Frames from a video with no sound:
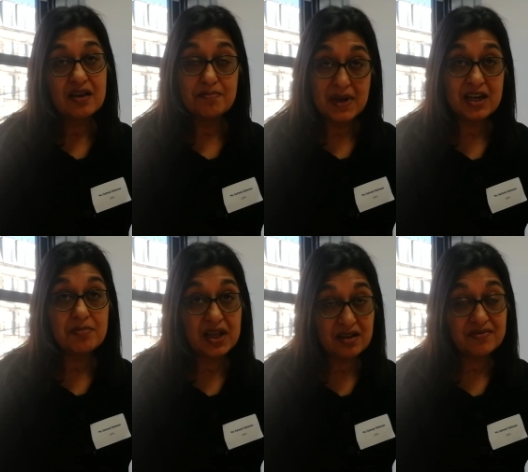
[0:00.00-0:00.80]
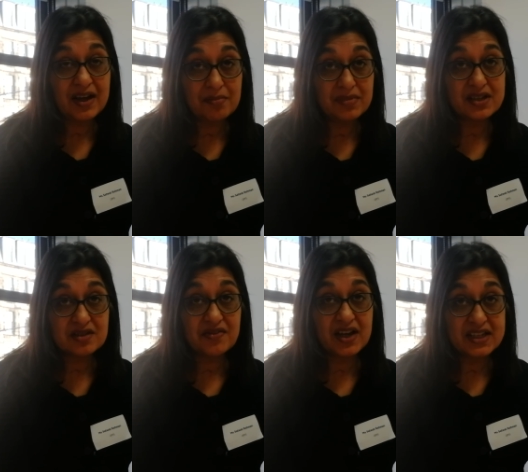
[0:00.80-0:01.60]
many families
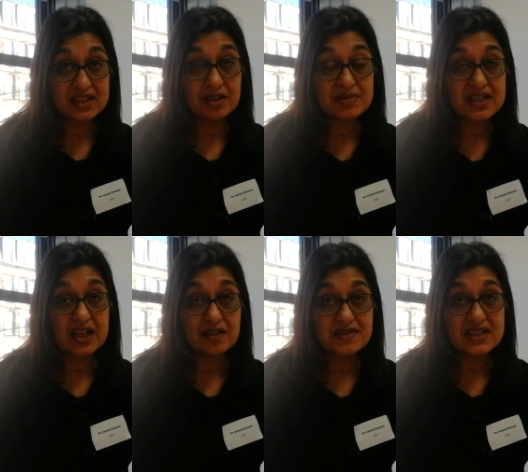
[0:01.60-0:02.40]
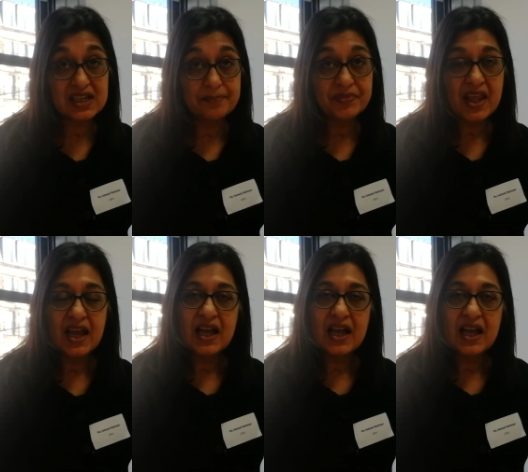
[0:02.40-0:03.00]
are finding themselves in,